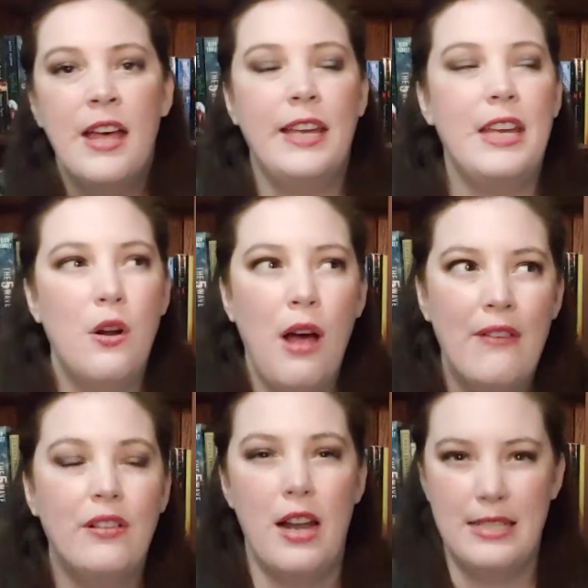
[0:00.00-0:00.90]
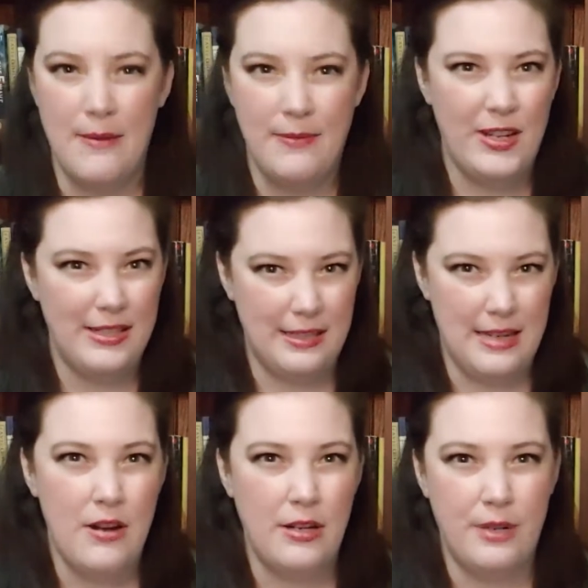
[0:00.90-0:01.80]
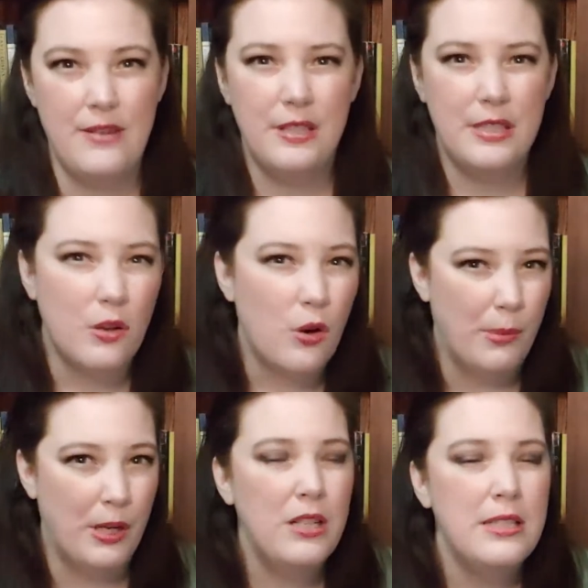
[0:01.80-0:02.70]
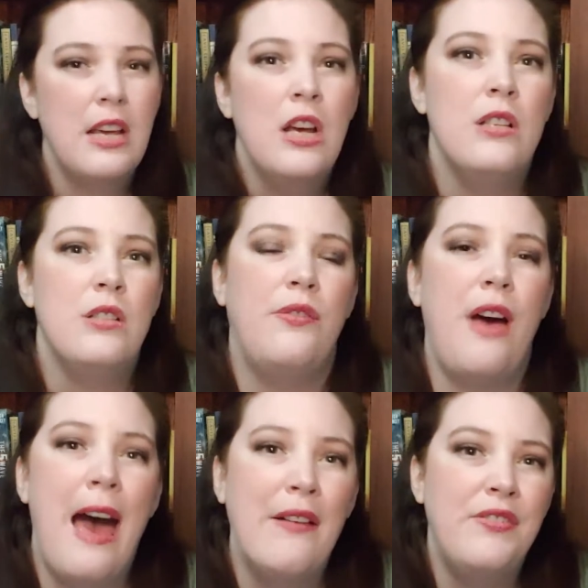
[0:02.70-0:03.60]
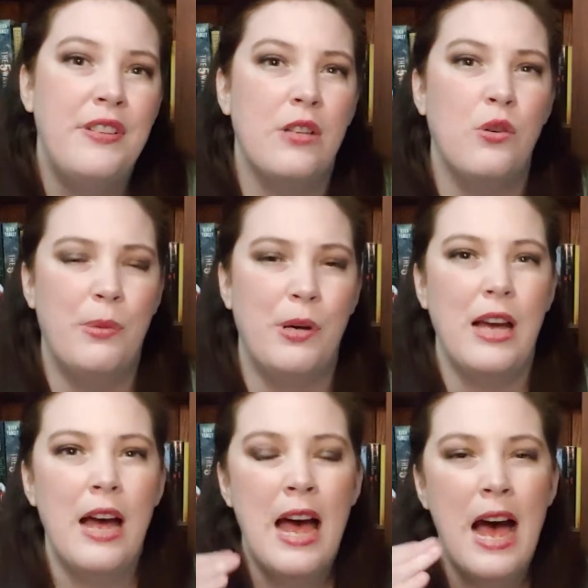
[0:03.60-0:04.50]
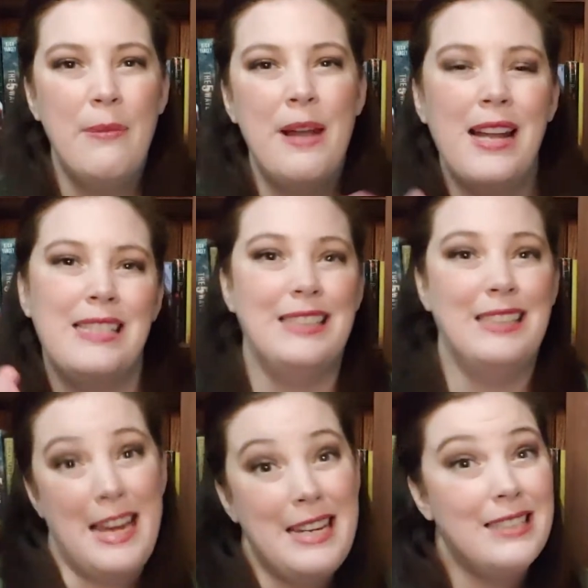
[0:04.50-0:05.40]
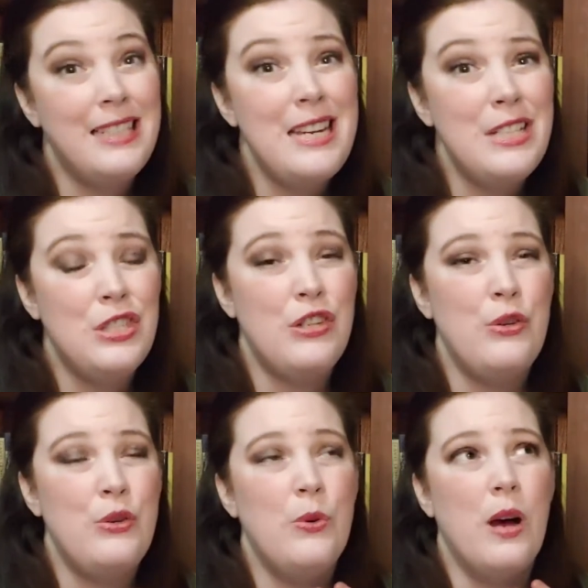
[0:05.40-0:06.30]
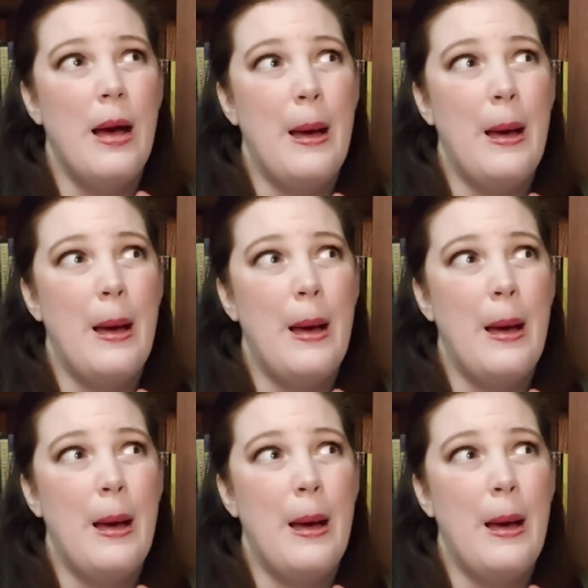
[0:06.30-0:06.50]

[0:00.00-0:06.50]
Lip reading: Like I don't have a lot of time to like sit down and read physical books. So if I have a physical book, I'm not as likely to